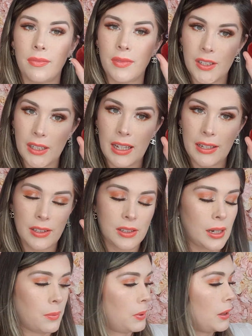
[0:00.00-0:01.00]
So there's a
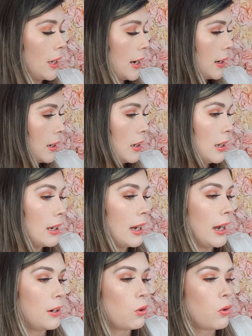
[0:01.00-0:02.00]
tip with that.
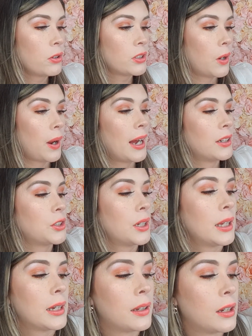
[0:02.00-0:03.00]
And also,
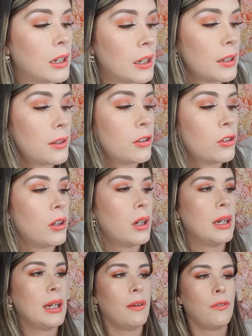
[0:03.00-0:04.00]
actually,
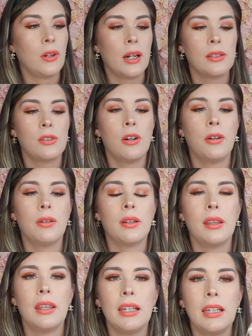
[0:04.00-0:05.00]
if you guys know
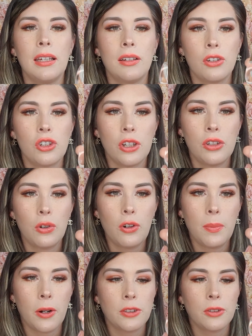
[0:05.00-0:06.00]
the
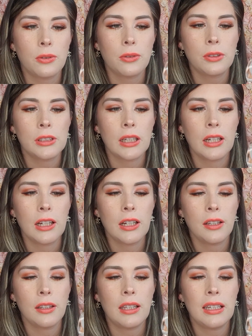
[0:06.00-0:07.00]
J'adore bottles,
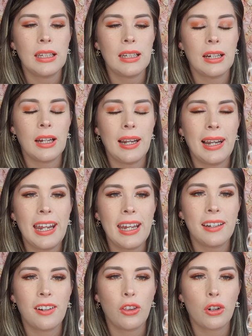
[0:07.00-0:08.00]
the
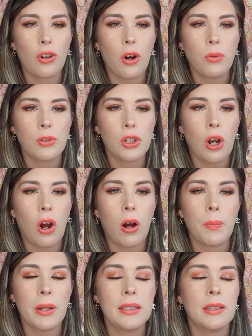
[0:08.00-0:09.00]
lid, the gold
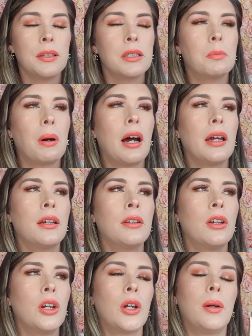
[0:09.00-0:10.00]
top, is inspired
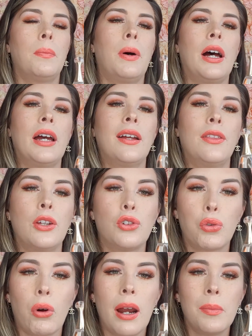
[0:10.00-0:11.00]
by the
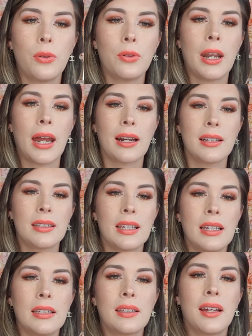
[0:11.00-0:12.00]
tribal
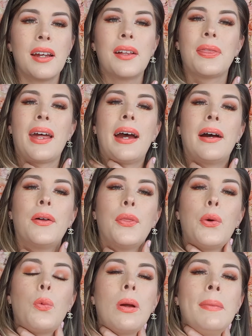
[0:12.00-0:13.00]
necklaces that
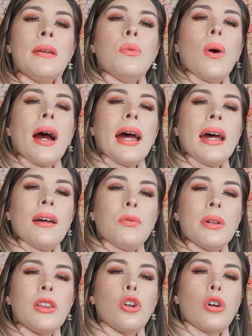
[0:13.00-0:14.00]
the women wear
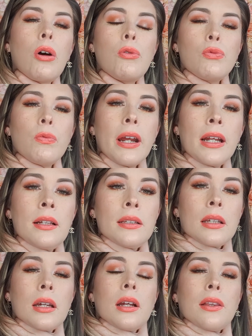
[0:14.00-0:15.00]
with the gold
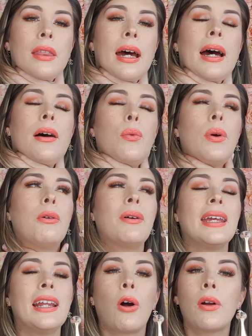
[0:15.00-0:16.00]
rings that will
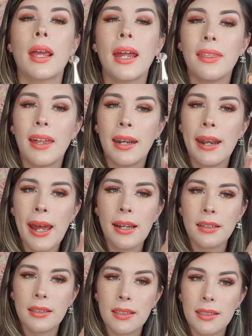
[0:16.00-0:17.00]
elongate their
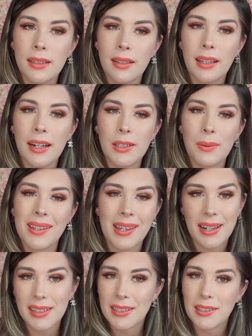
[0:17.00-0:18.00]
necks. That's where
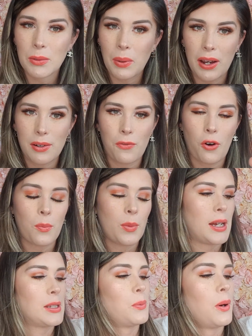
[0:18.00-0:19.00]
that is inspired from
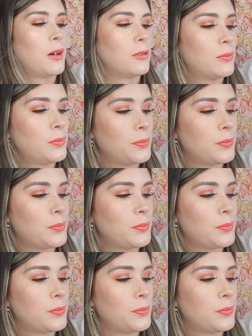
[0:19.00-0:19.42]
as well.